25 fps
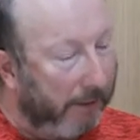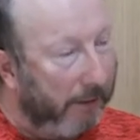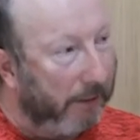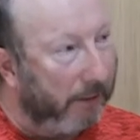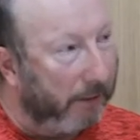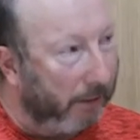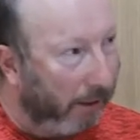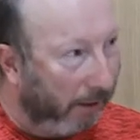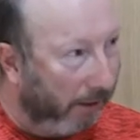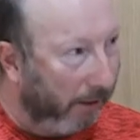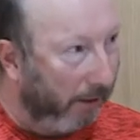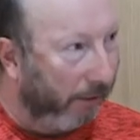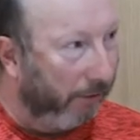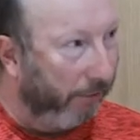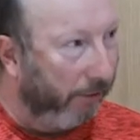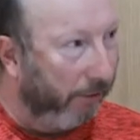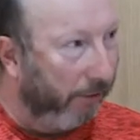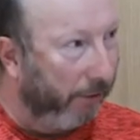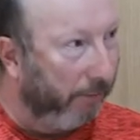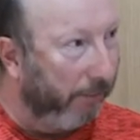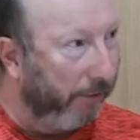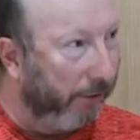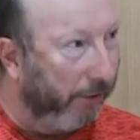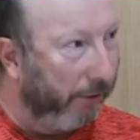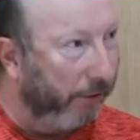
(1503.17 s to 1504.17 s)
entirely on the
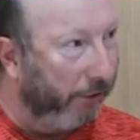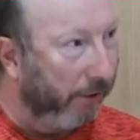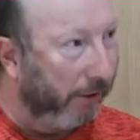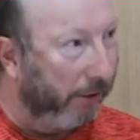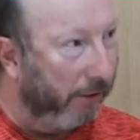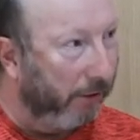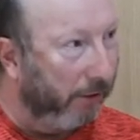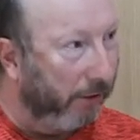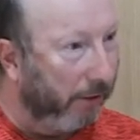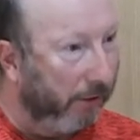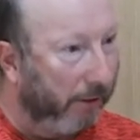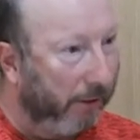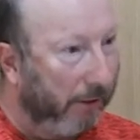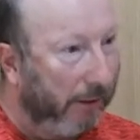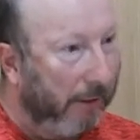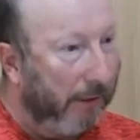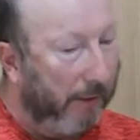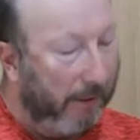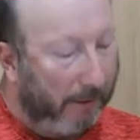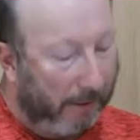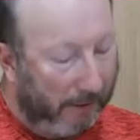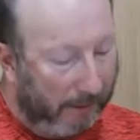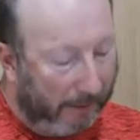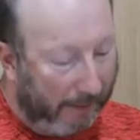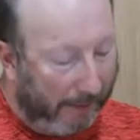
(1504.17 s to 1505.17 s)
Armenian genocide
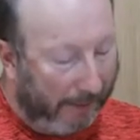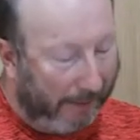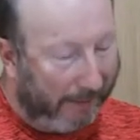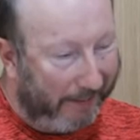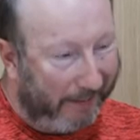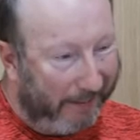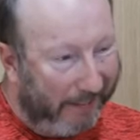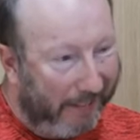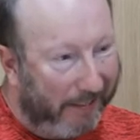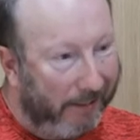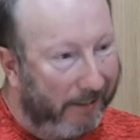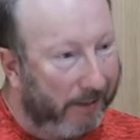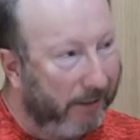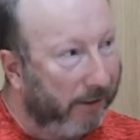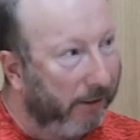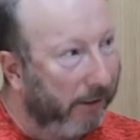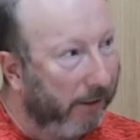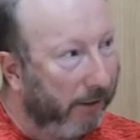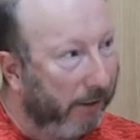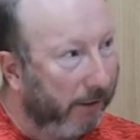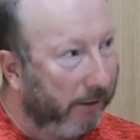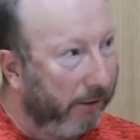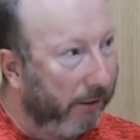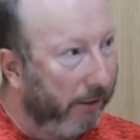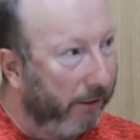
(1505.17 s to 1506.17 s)
as an entity in
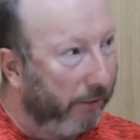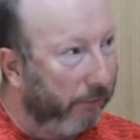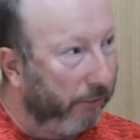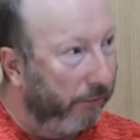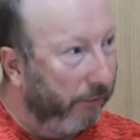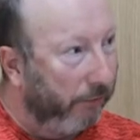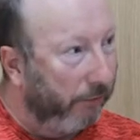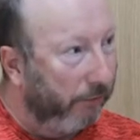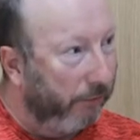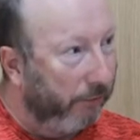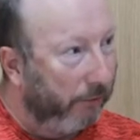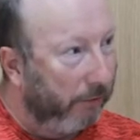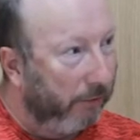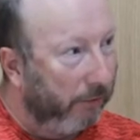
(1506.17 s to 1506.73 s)
itself.